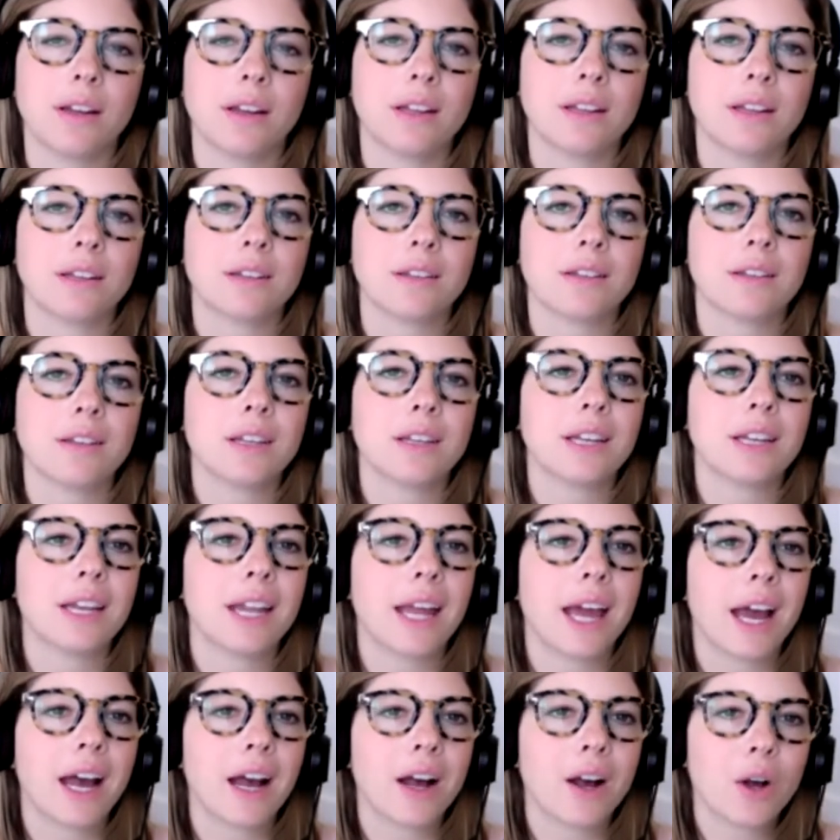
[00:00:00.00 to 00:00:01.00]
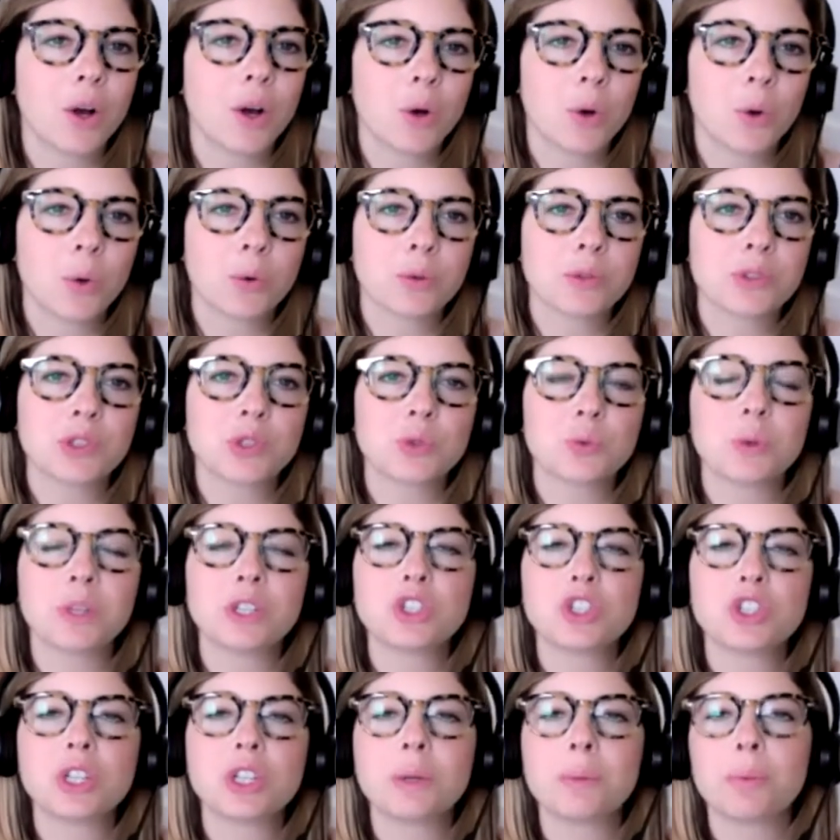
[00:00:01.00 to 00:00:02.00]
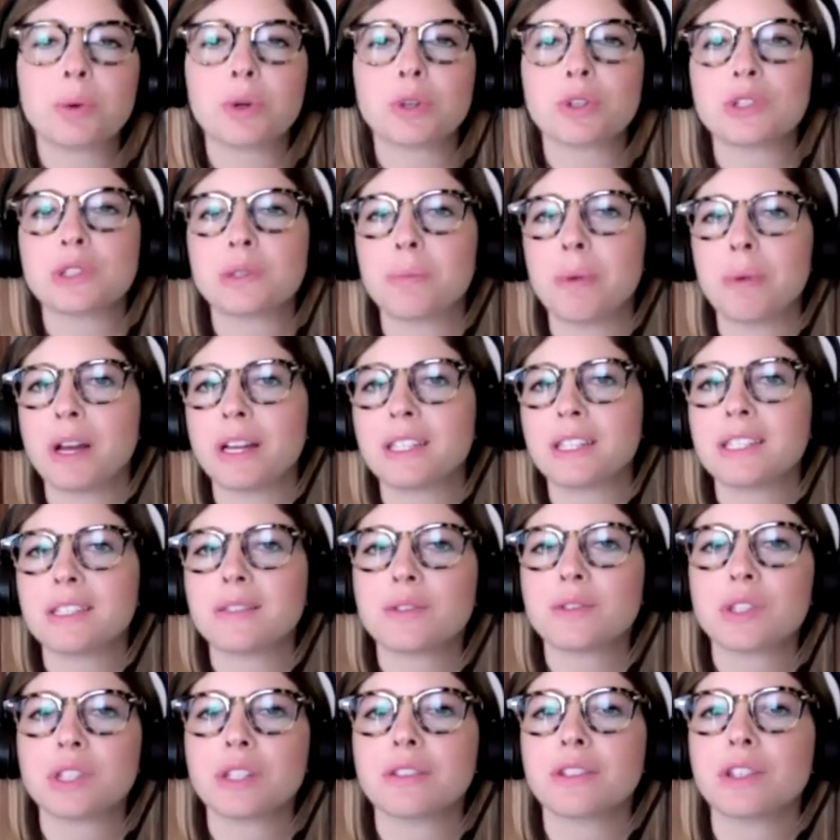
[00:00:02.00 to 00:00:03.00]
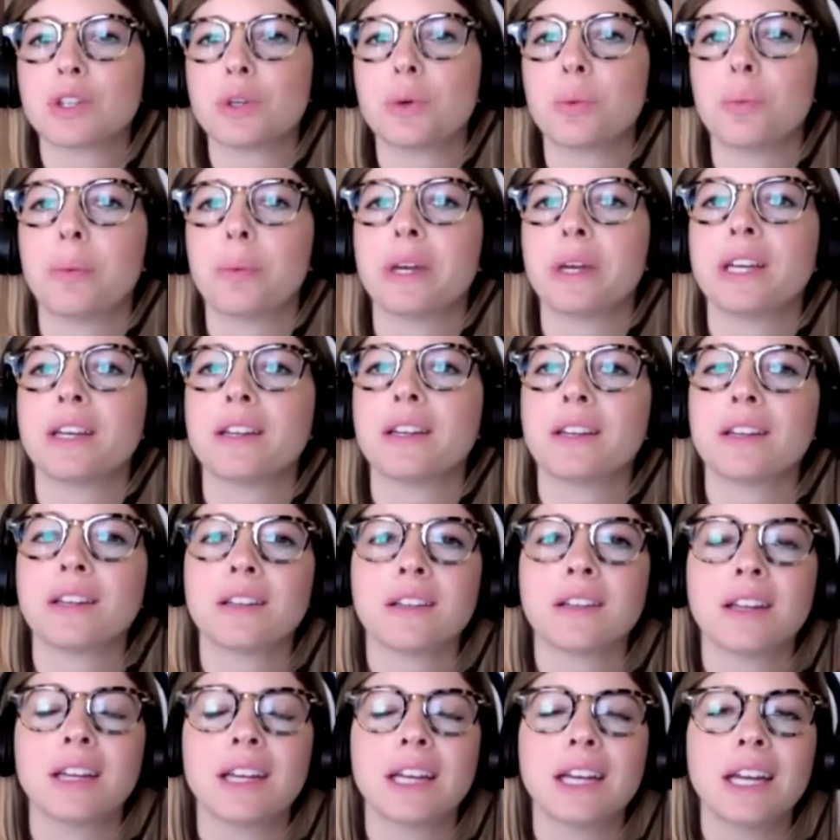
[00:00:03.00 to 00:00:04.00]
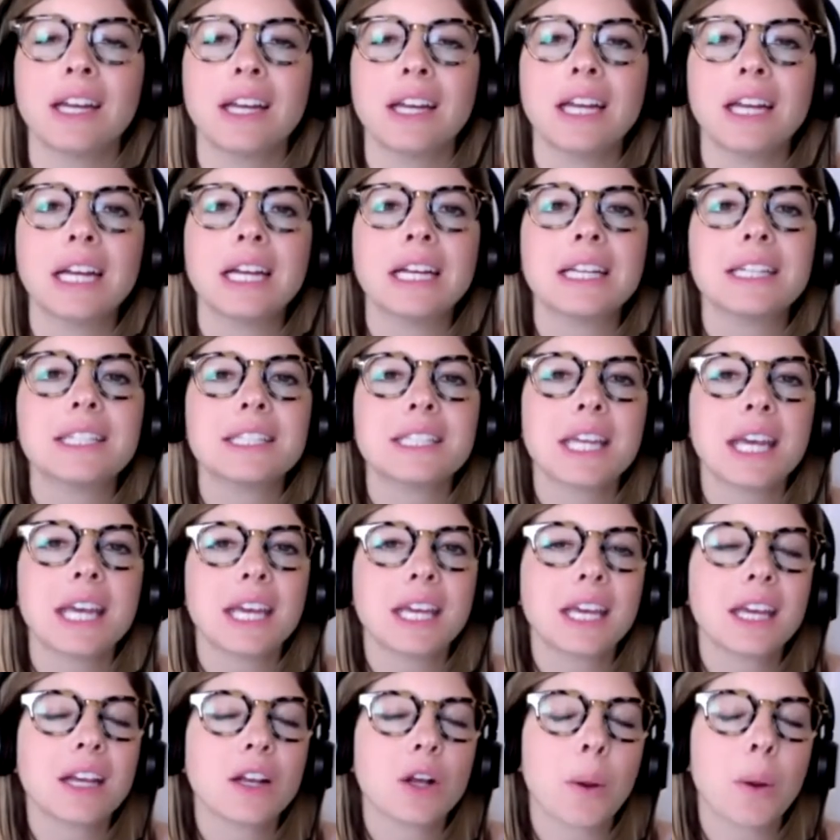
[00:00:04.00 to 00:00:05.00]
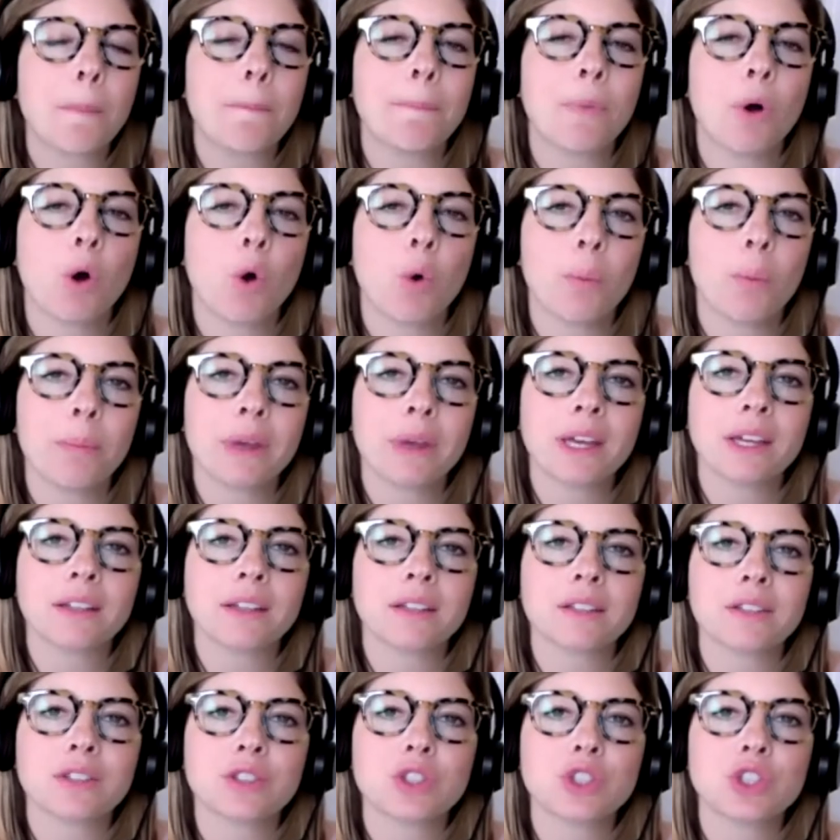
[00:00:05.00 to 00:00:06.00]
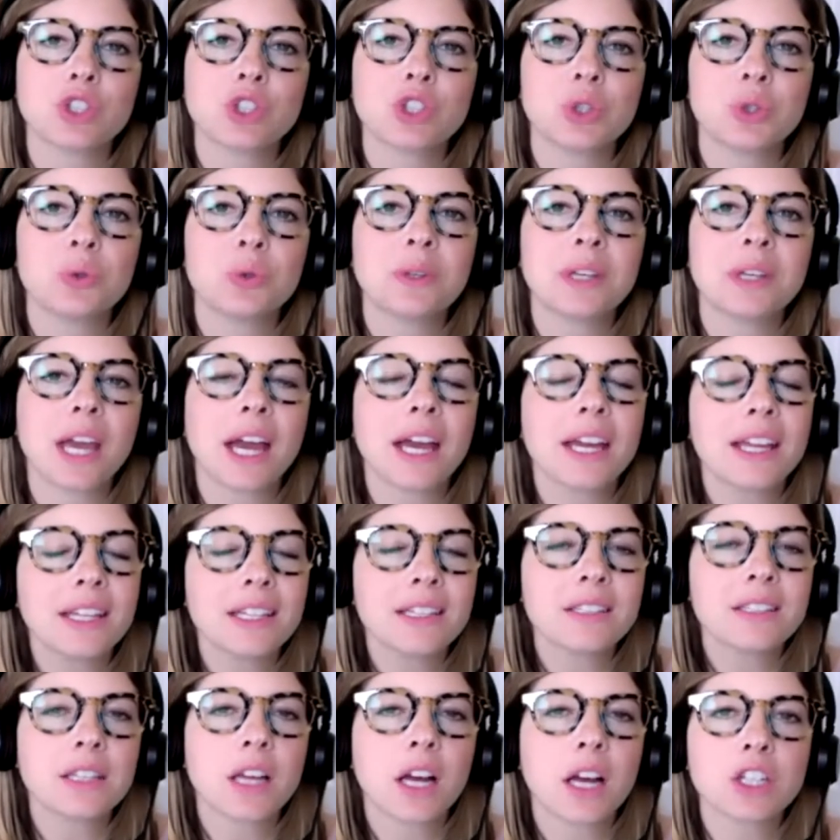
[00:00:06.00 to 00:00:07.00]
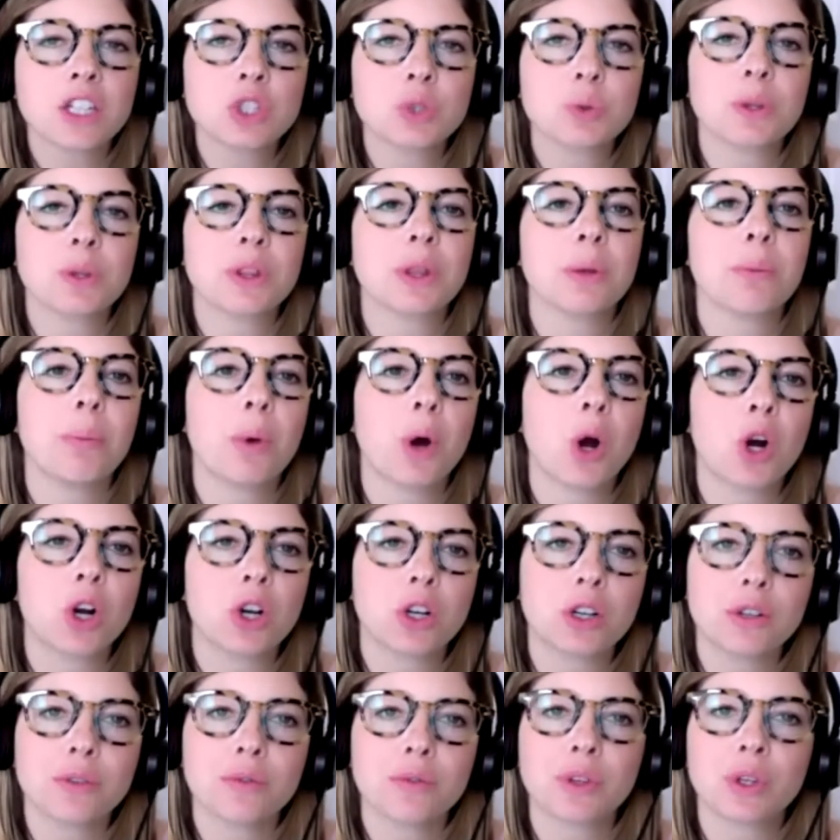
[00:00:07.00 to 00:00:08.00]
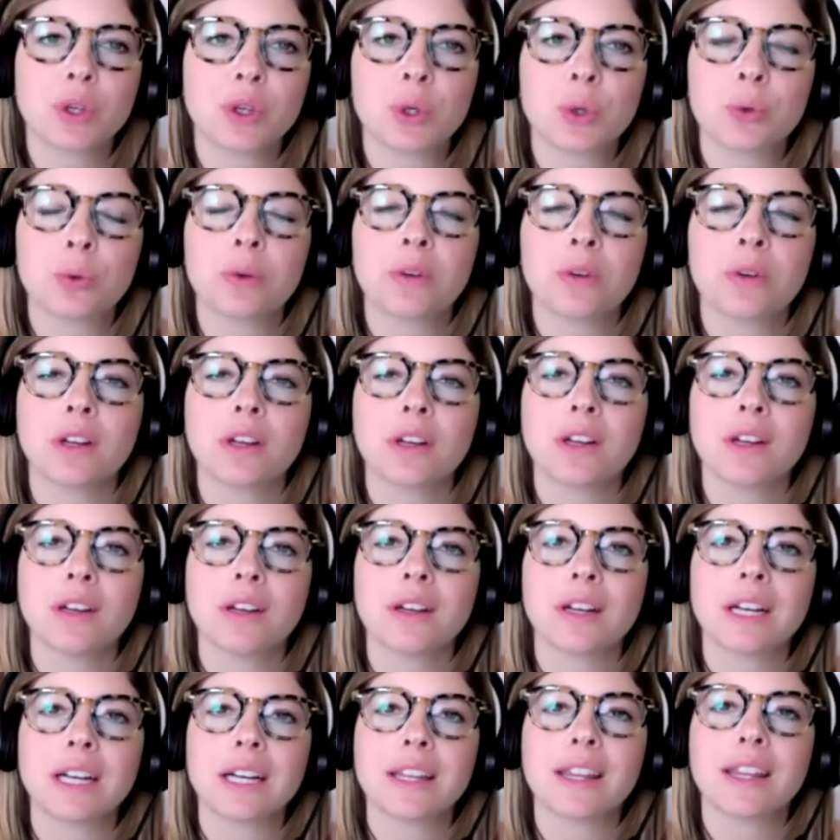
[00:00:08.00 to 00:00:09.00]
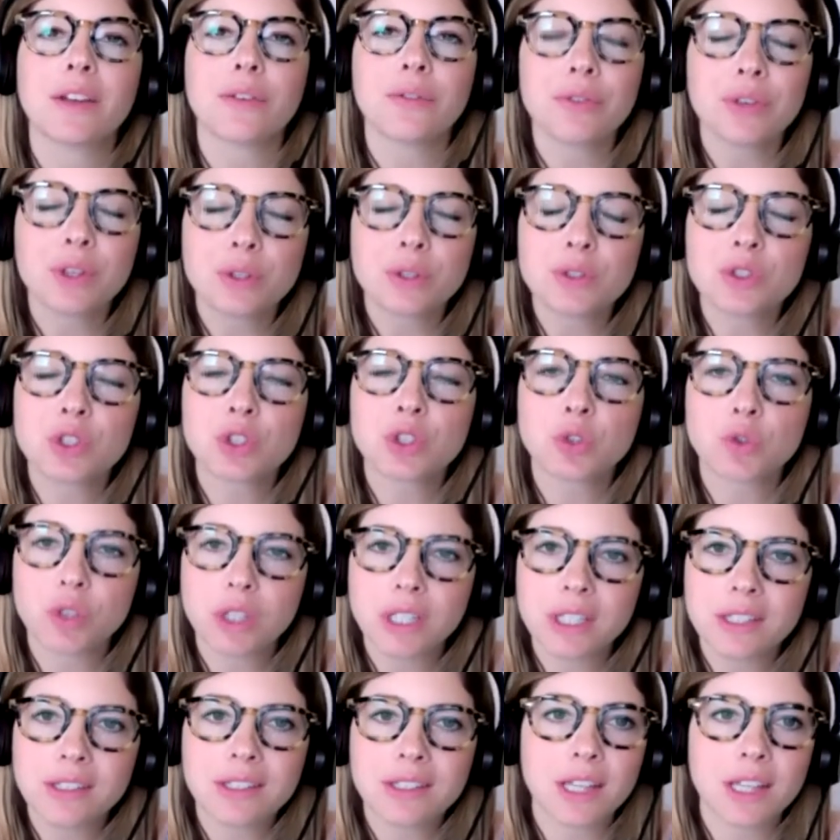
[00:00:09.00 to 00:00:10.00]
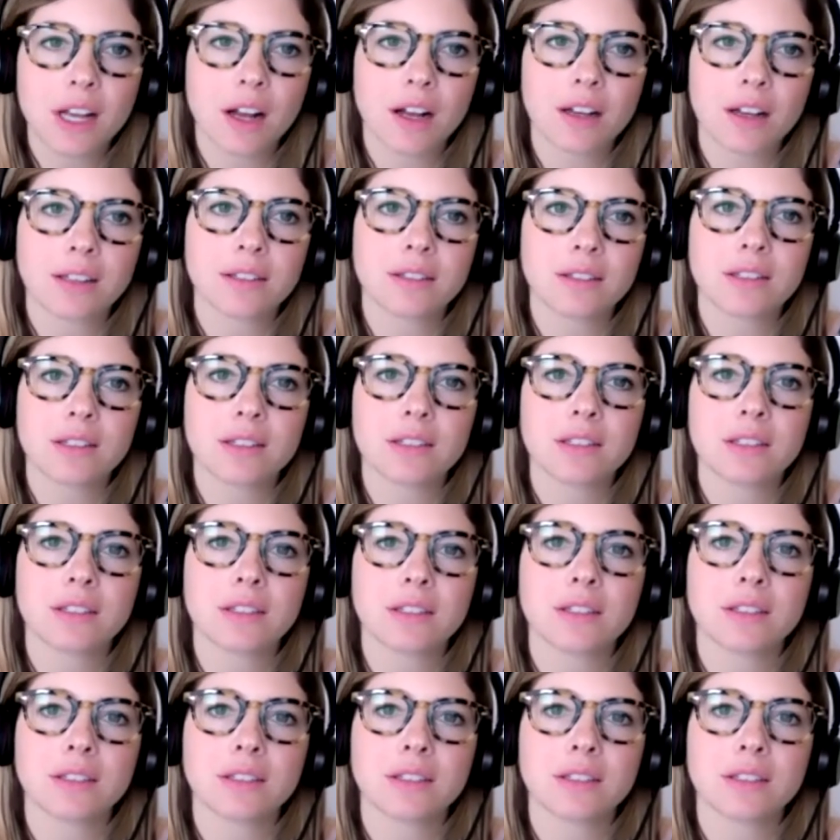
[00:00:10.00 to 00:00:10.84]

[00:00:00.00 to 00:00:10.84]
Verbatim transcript: And now switching perspectives a little bit and taking a moment to get in touch with the part of you that feels criticized.